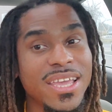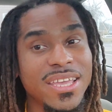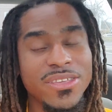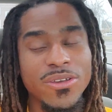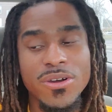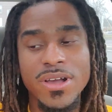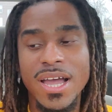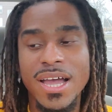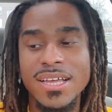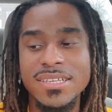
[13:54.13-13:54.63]

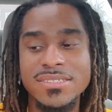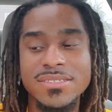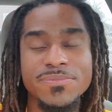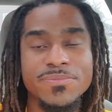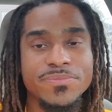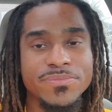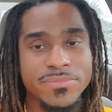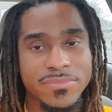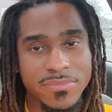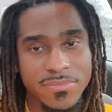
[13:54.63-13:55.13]
Yo, guys,
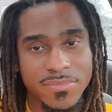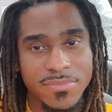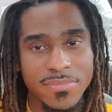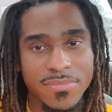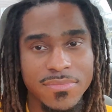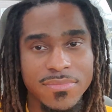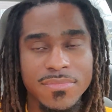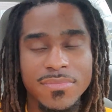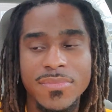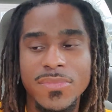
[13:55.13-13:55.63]

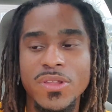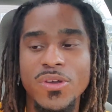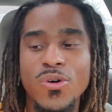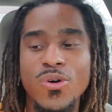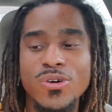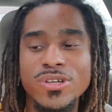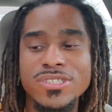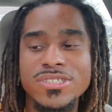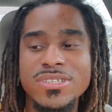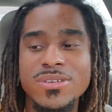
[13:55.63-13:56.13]

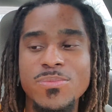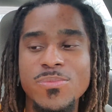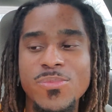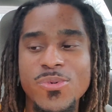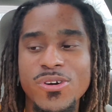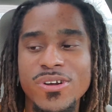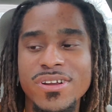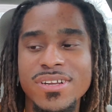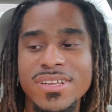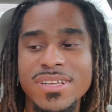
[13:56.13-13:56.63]
on to
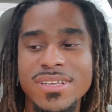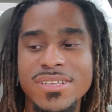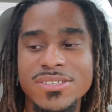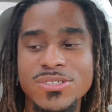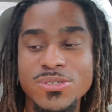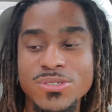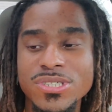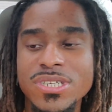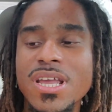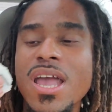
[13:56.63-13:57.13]
more
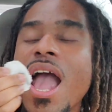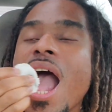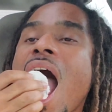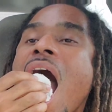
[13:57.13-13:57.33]
sushi.